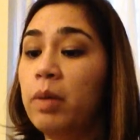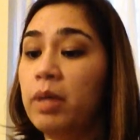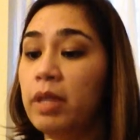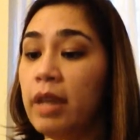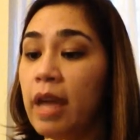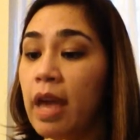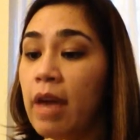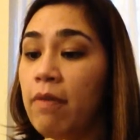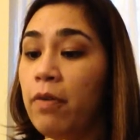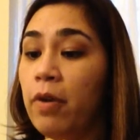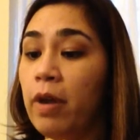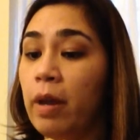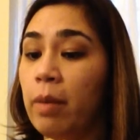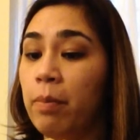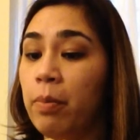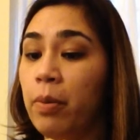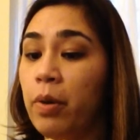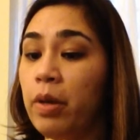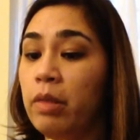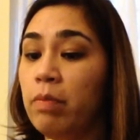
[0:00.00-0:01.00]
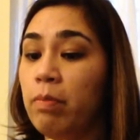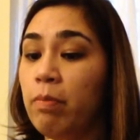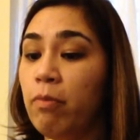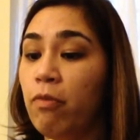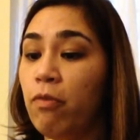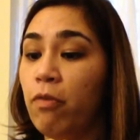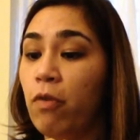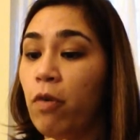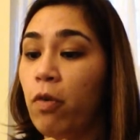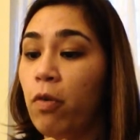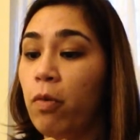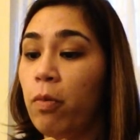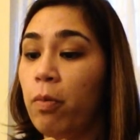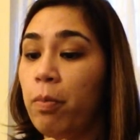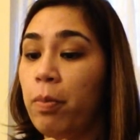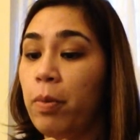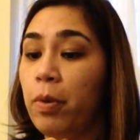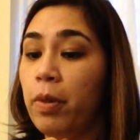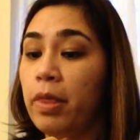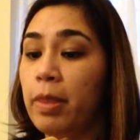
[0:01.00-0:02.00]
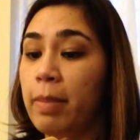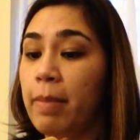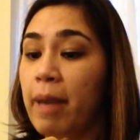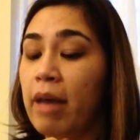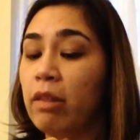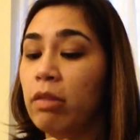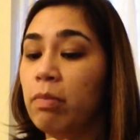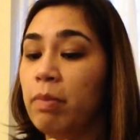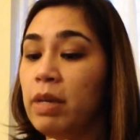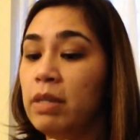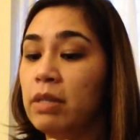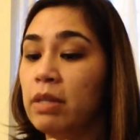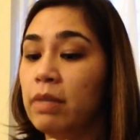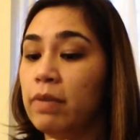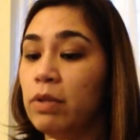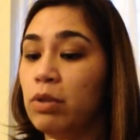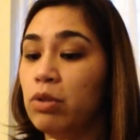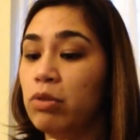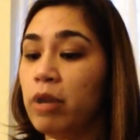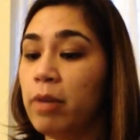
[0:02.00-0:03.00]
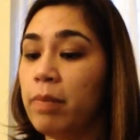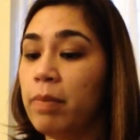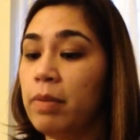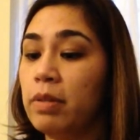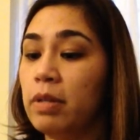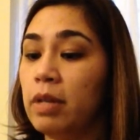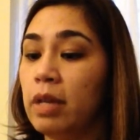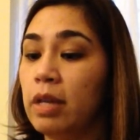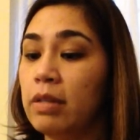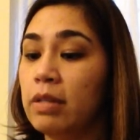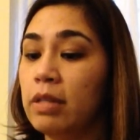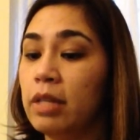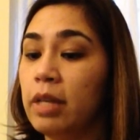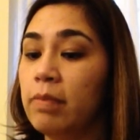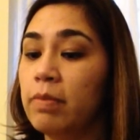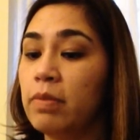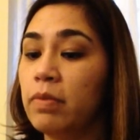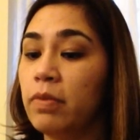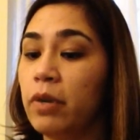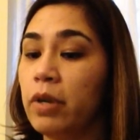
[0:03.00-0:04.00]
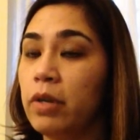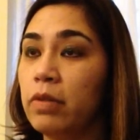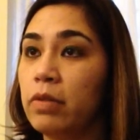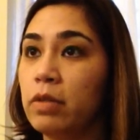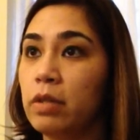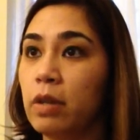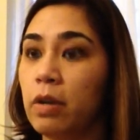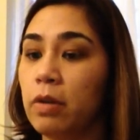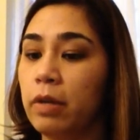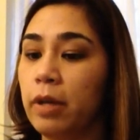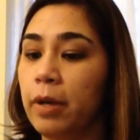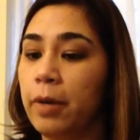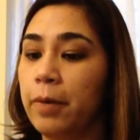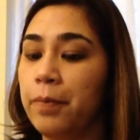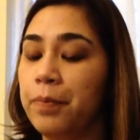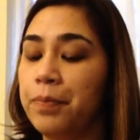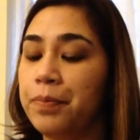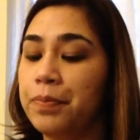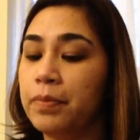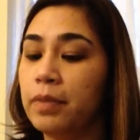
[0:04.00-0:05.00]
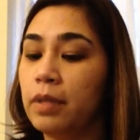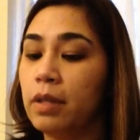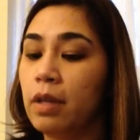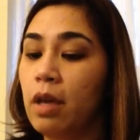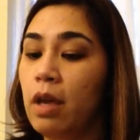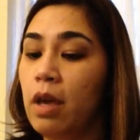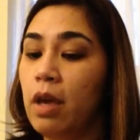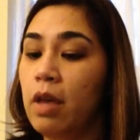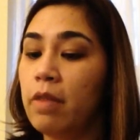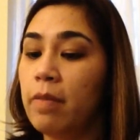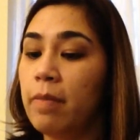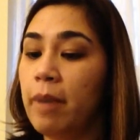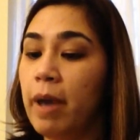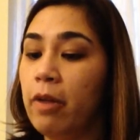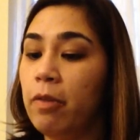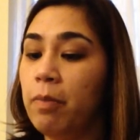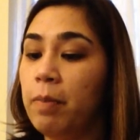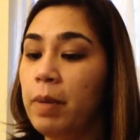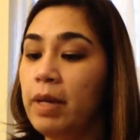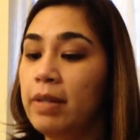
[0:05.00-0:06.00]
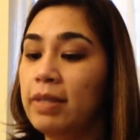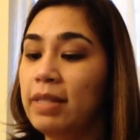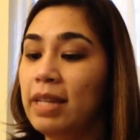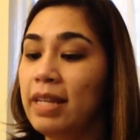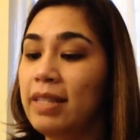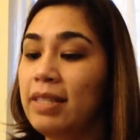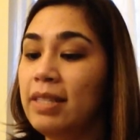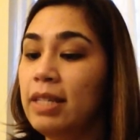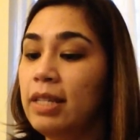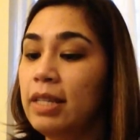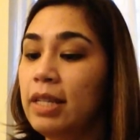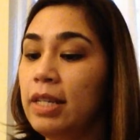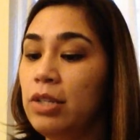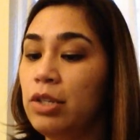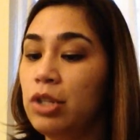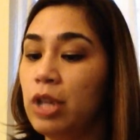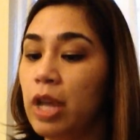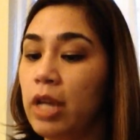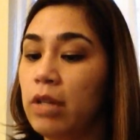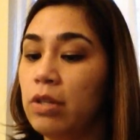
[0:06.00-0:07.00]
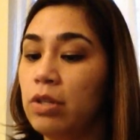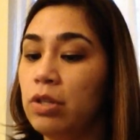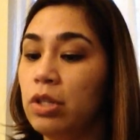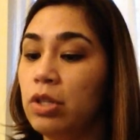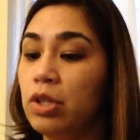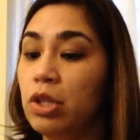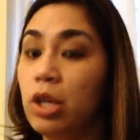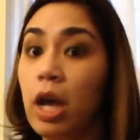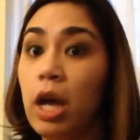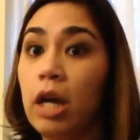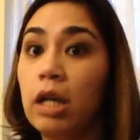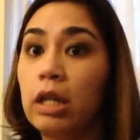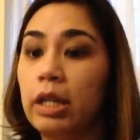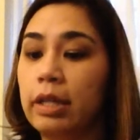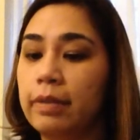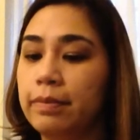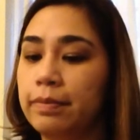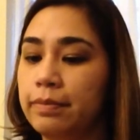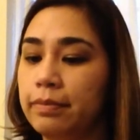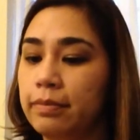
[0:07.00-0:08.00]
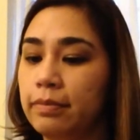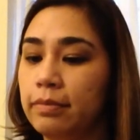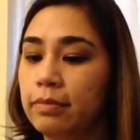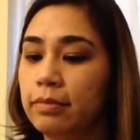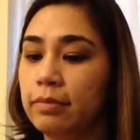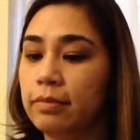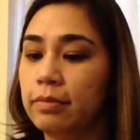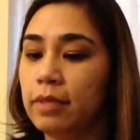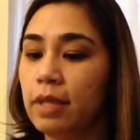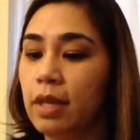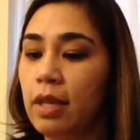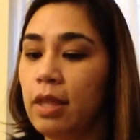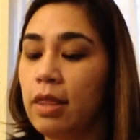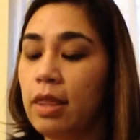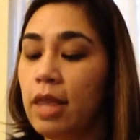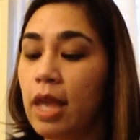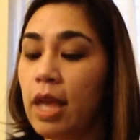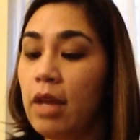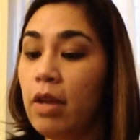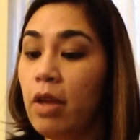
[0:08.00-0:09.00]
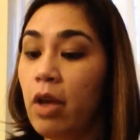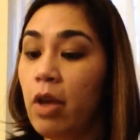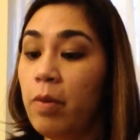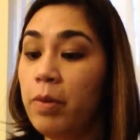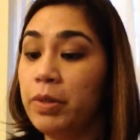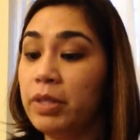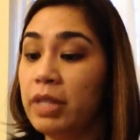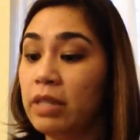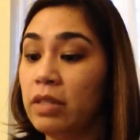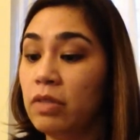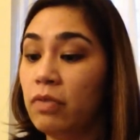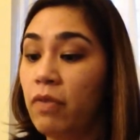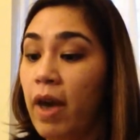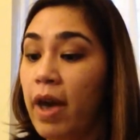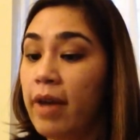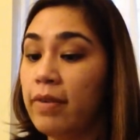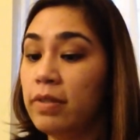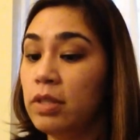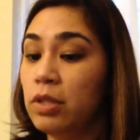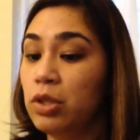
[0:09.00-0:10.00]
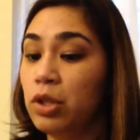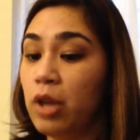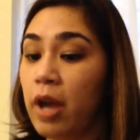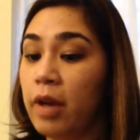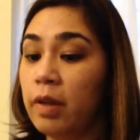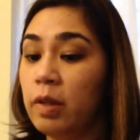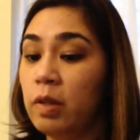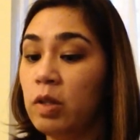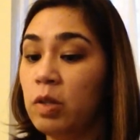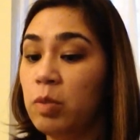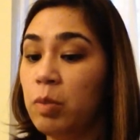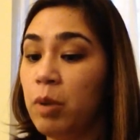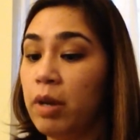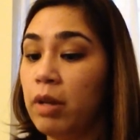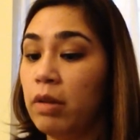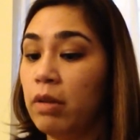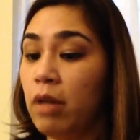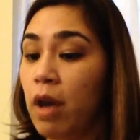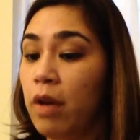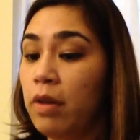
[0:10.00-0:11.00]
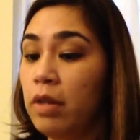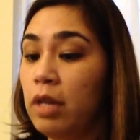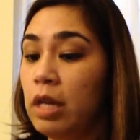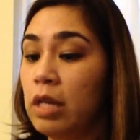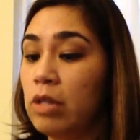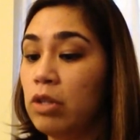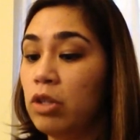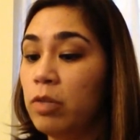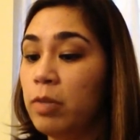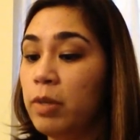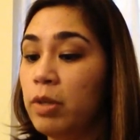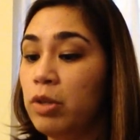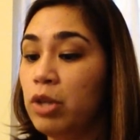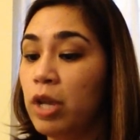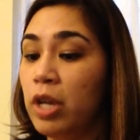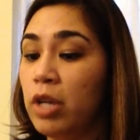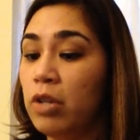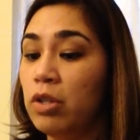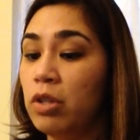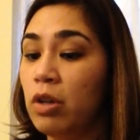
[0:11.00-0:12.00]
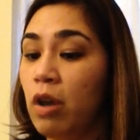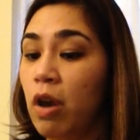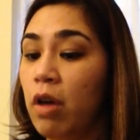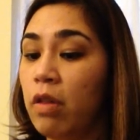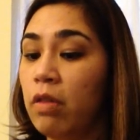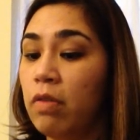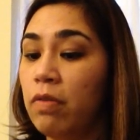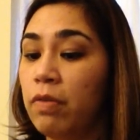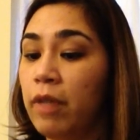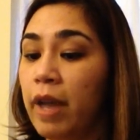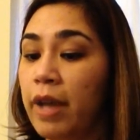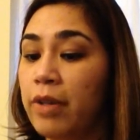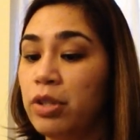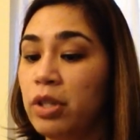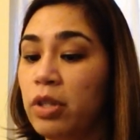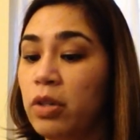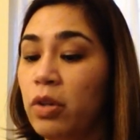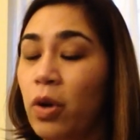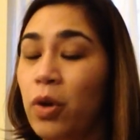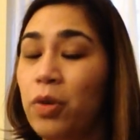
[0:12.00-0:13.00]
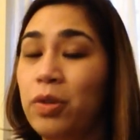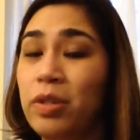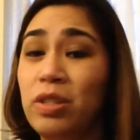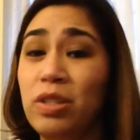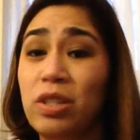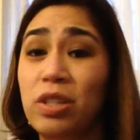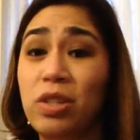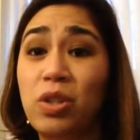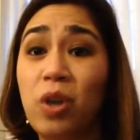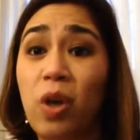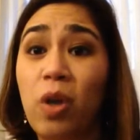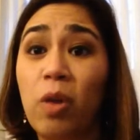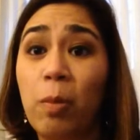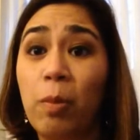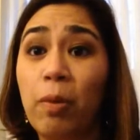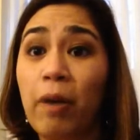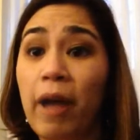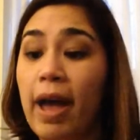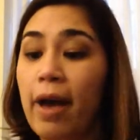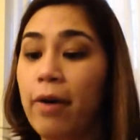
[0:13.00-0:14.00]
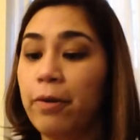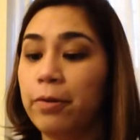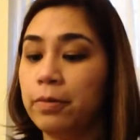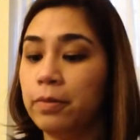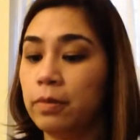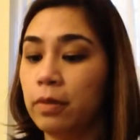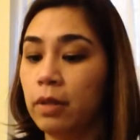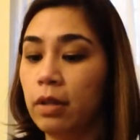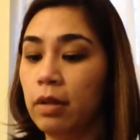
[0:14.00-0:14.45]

with an effort and put the mouthpiece of his trumpet to his lips for his solo. The mouthpiece instantly changed to chocolate. Then, almost as fast, the chocolate spread along the instrument, changing all the flashing gold into dull brown.